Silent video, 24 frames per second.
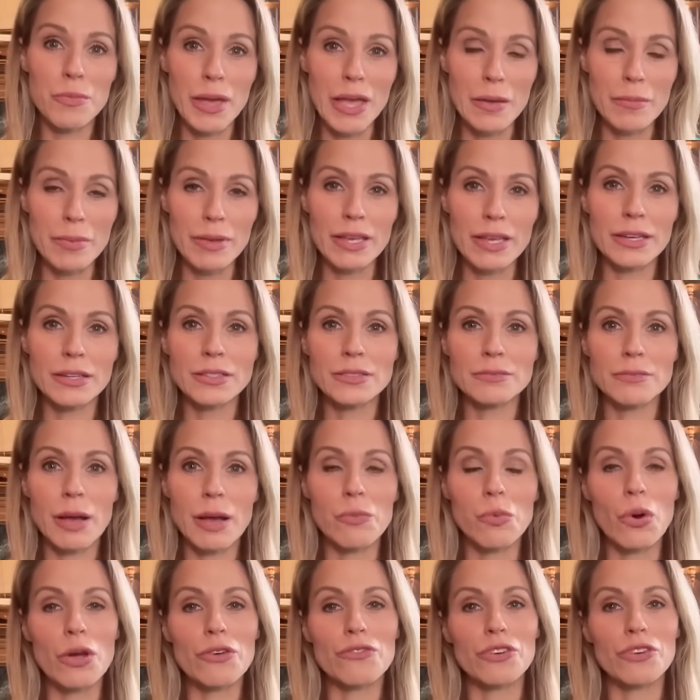baby. My
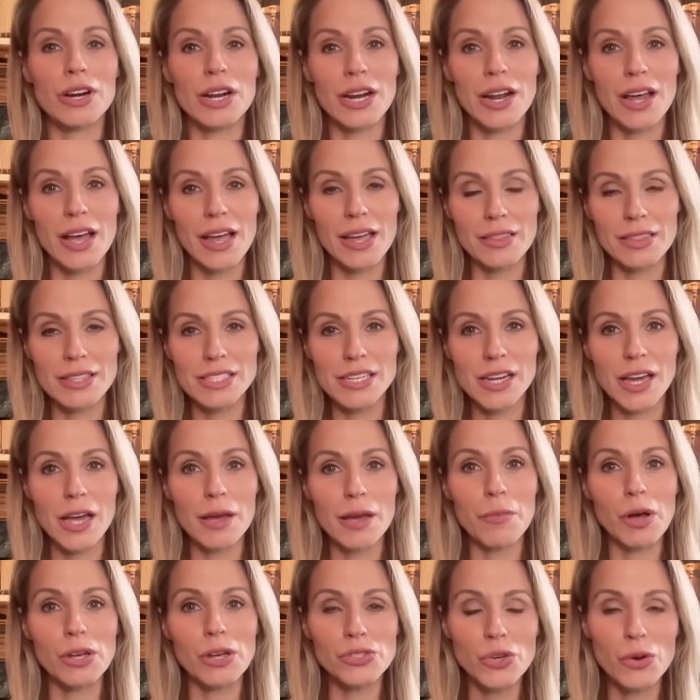boyfriend and I at the
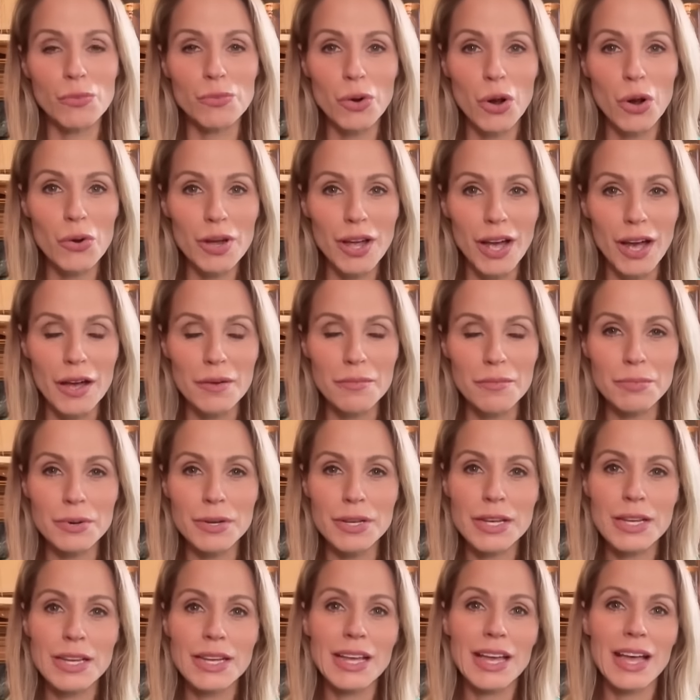time also broke up.
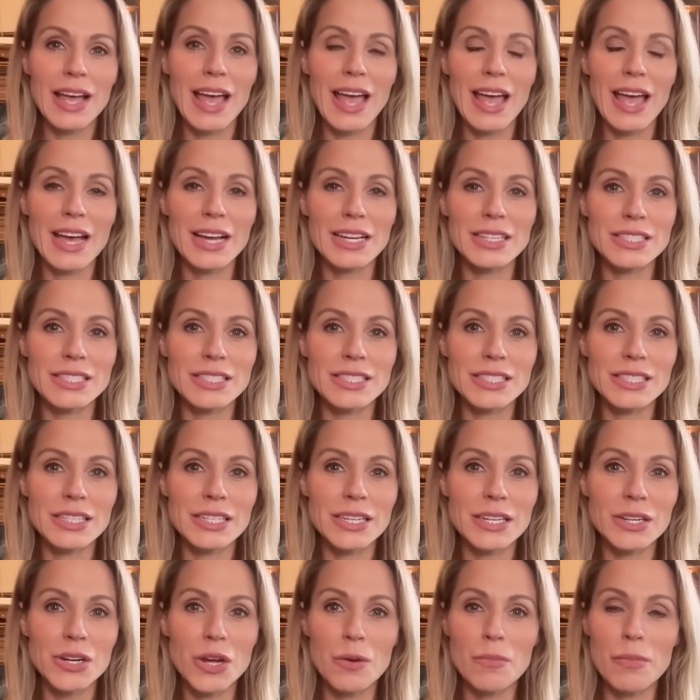And,
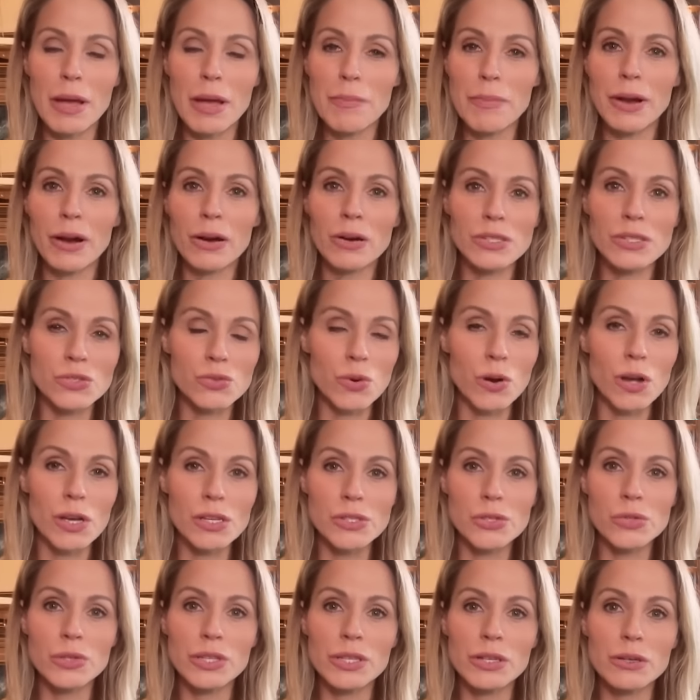you know, my parents were
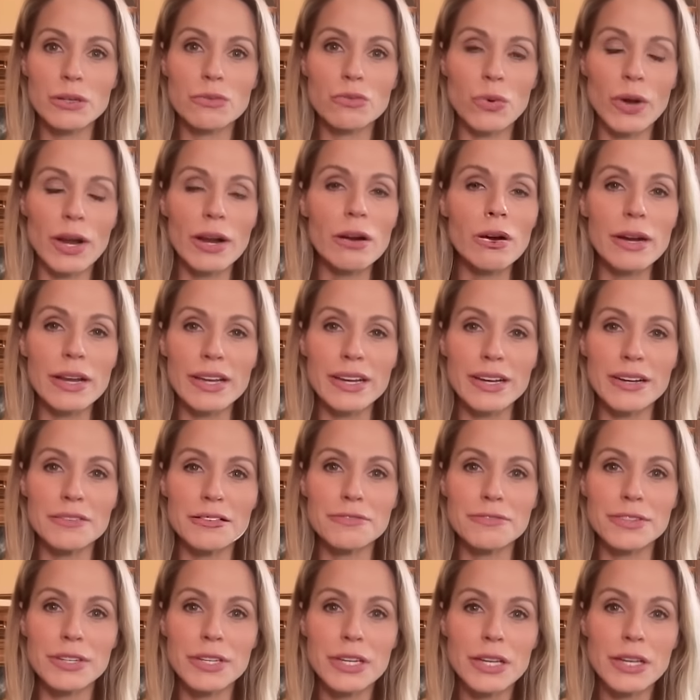also a little wary
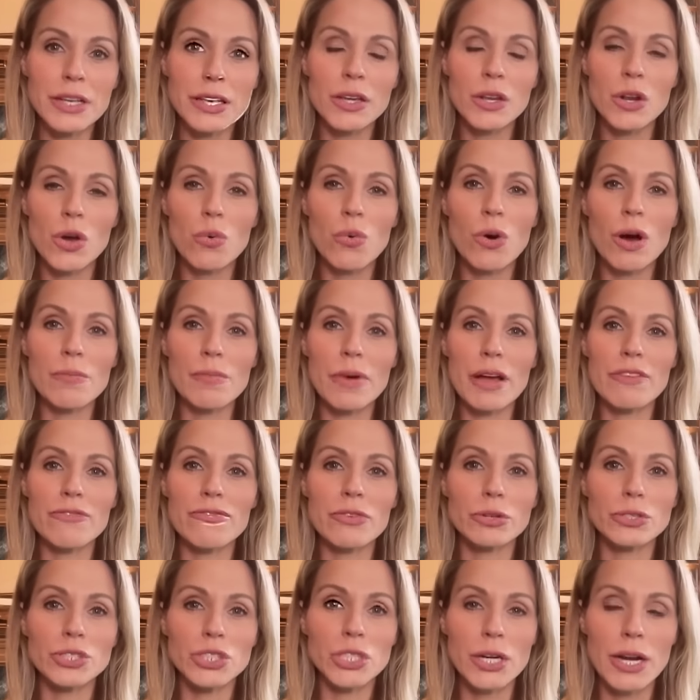of, you know, what my
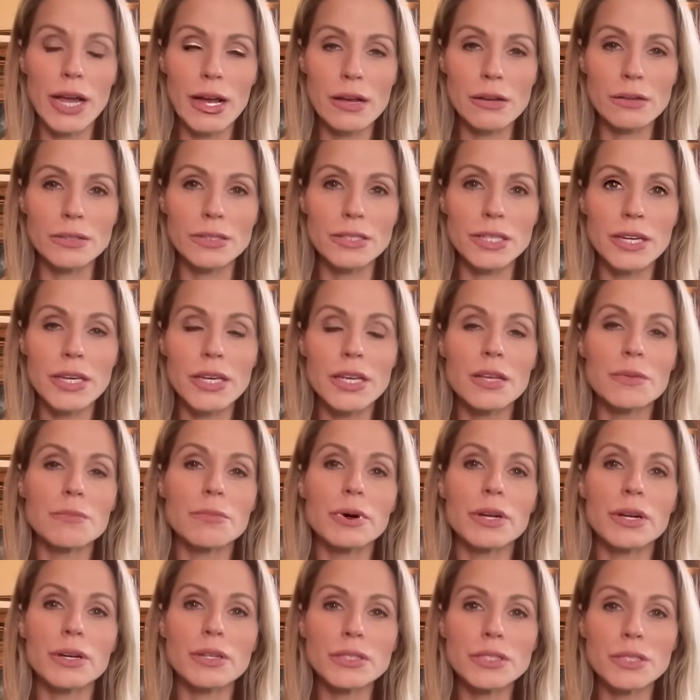future held.
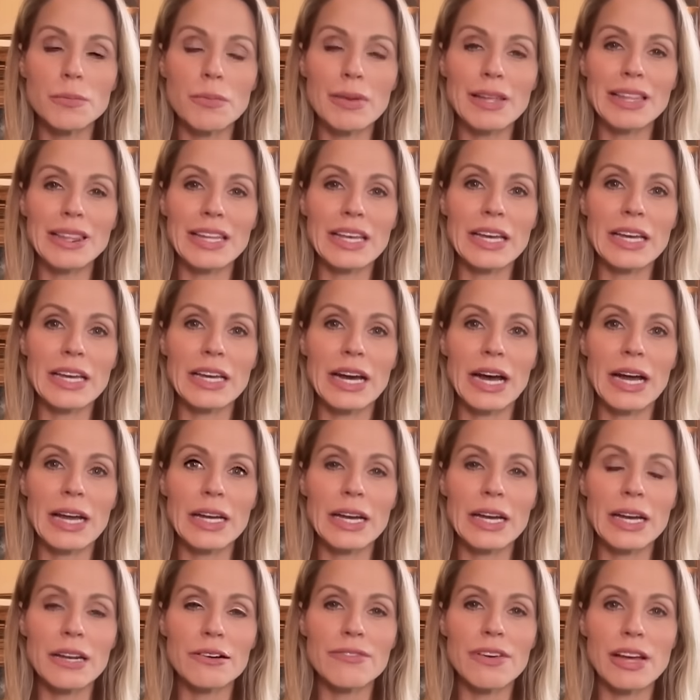But ultimately, I
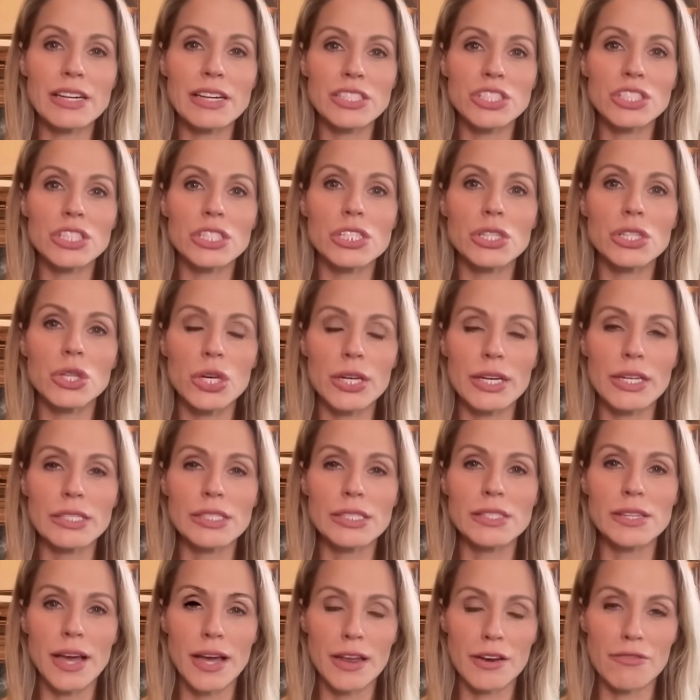kind of had to just look
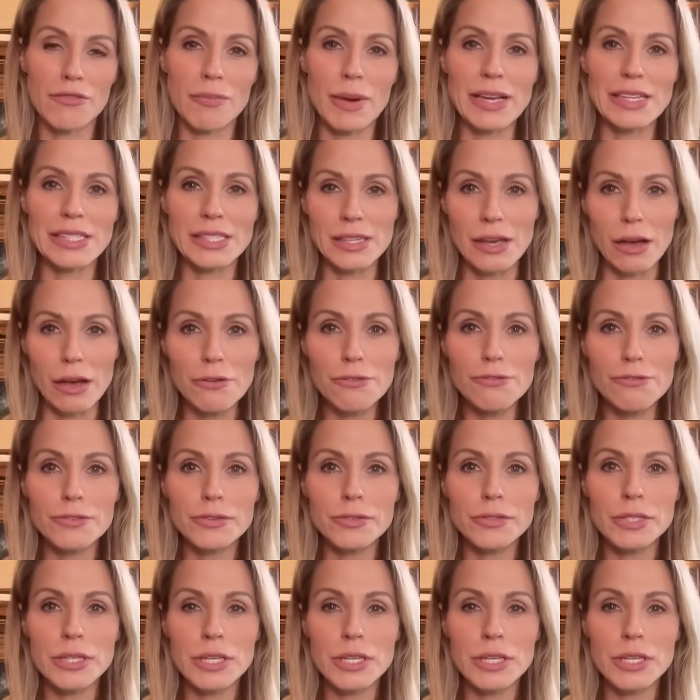inside of myself